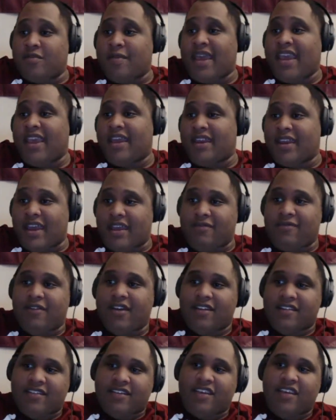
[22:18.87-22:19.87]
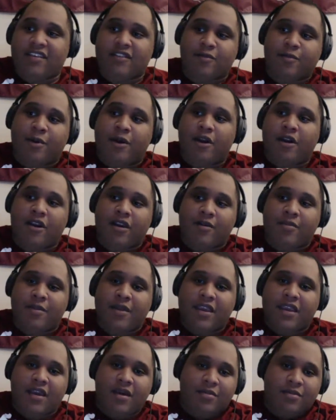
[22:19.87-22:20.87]
man at Redskins Park
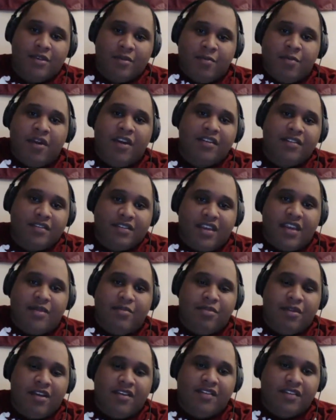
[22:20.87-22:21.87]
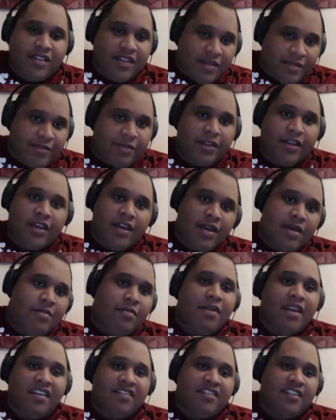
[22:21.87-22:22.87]
become the team president.
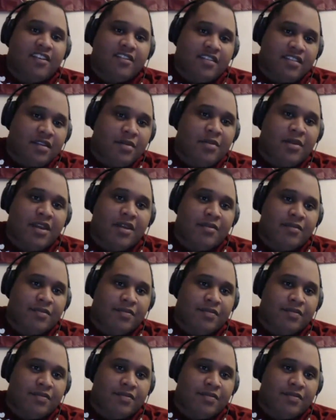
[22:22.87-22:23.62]
Makes sense to me.